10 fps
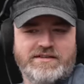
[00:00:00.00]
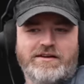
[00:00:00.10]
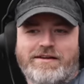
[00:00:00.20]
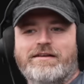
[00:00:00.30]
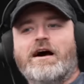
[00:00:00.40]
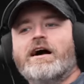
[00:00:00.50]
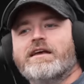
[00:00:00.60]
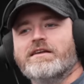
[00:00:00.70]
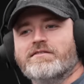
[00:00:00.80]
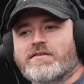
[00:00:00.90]
on the
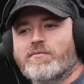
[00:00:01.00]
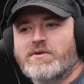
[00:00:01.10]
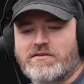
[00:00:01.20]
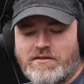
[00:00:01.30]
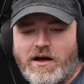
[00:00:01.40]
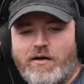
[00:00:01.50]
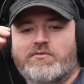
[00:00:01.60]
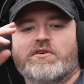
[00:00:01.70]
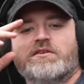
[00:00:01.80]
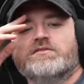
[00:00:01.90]
docket, it's gonna be a top
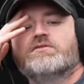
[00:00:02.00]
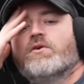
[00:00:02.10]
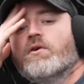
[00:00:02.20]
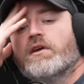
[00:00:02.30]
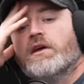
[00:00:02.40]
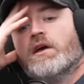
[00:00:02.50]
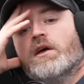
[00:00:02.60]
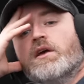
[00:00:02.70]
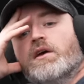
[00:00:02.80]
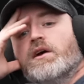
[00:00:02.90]
trending story.
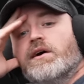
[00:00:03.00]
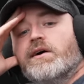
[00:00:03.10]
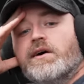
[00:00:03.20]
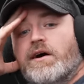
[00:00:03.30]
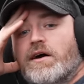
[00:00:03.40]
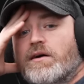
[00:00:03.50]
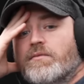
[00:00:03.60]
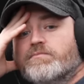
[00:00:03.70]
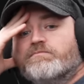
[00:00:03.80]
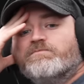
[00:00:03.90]

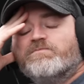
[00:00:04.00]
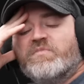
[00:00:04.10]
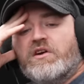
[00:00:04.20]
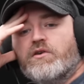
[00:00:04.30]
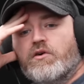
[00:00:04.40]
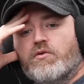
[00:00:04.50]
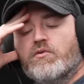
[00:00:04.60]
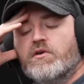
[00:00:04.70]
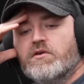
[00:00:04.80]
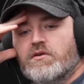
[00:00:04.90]
They're
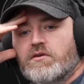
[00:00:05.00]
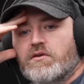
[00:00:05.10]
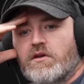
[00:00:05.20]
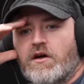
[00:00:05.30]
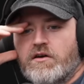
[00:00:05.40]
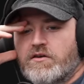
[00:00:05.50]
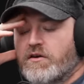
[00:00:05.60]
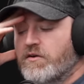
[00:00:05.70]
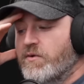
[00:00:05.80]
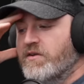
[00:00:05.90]
no
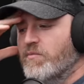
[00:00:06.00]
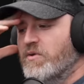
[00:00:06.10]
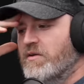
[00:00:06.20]
longer going to be